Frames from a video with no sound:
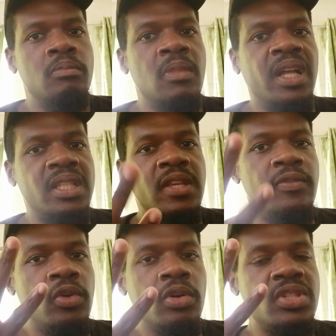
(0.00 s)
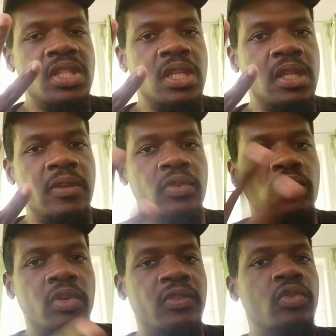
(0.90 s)
That if you go see if
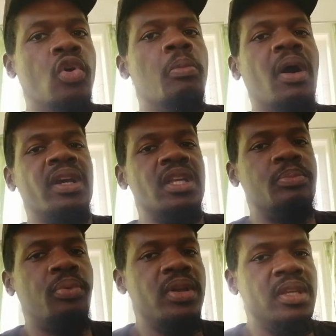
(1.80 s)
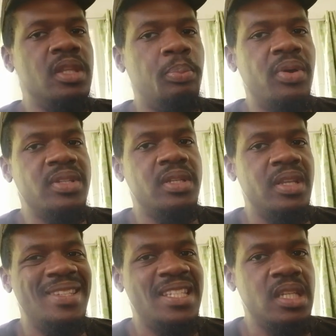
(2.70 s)
you go back in pre in the
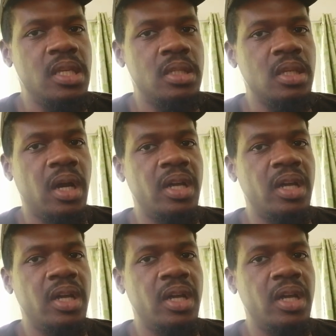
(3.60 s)
president's seat